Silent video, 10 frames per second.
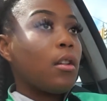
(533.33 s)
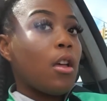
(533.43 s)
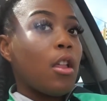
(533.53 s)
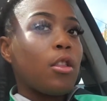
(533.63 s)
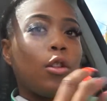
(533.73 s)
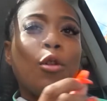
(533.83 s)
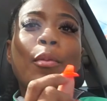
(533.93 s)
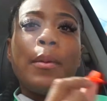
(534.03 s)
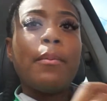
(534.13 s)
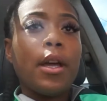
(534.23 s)
a little
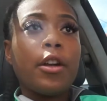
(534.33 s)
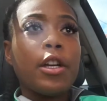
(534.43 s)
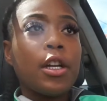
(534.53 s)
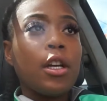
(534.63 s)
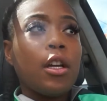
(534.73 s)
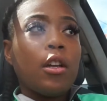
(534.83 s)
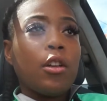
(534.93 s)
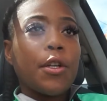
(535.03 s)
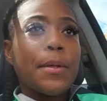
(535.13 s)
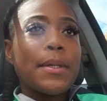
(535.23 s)
bit better.
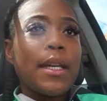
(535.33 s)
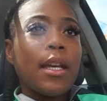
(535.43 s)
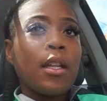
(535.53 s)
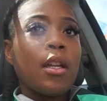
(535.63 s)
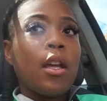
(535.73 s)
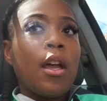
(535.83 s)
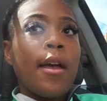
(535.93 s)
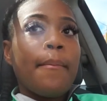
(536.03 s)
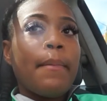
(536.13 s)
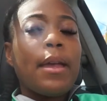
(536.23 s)
You know what I'm saying?
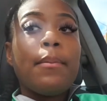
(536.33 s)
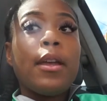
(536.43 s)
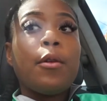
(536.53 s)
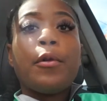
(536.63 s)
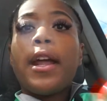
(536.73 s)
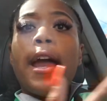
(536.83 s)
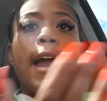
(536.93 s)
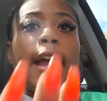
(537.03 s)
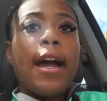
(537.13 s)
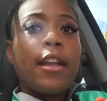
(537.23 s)
Maybe when I
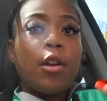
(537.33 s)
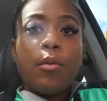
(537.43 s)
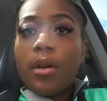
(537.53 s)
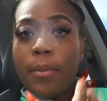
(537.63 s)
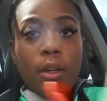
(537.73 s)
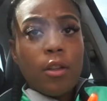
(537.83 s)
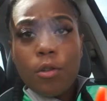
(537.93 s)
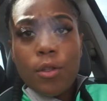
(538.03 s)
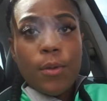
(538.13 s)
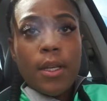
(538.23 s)
had got it, it would have been a
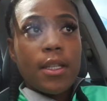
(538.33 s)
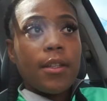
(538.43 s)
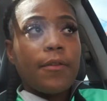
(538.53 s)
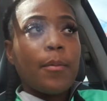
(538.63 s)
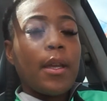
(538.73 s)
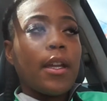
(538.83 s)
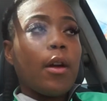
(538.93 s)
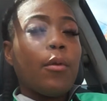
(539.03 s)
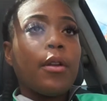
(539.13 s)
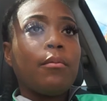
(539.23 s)
little too easy for me, and
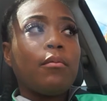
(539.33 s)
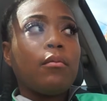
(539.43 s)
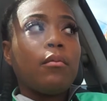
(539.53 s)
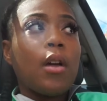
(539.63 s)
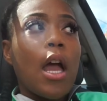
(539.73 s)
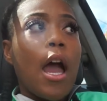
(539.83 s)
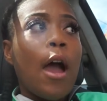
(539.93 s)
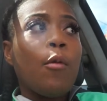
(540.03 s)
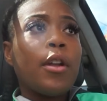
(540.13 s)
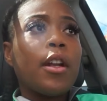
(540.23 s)
I
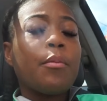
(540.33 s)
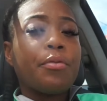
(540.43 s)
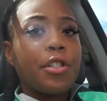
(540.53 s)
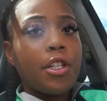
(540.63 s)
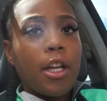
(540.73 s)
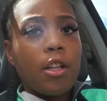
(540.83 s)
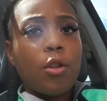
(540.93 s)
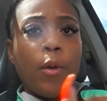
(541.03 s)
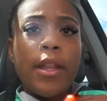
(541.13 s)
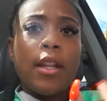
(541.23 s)
wouldn't appreciate it
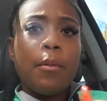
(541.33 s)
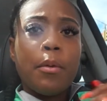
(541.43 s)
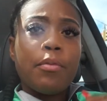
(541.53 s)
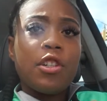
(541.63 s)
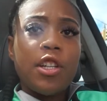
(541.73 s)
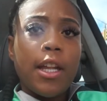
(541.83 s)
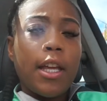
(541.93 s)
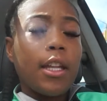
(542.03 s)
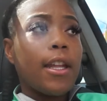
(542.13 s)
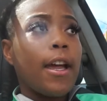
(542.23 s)
the way that I'm
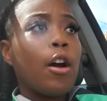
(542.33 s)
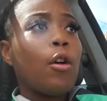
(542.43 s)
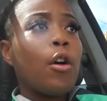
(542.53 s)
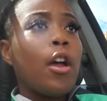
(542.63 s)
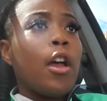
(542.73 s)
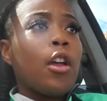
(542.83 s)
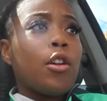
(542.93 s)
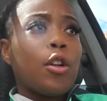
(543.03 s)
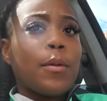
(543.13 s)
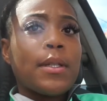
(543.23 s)
appreciating it now.
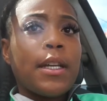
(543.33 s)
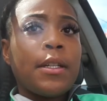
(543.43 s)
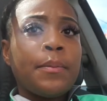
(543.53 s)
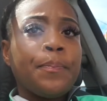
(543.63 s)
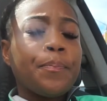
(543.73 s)
You know what I'm saying?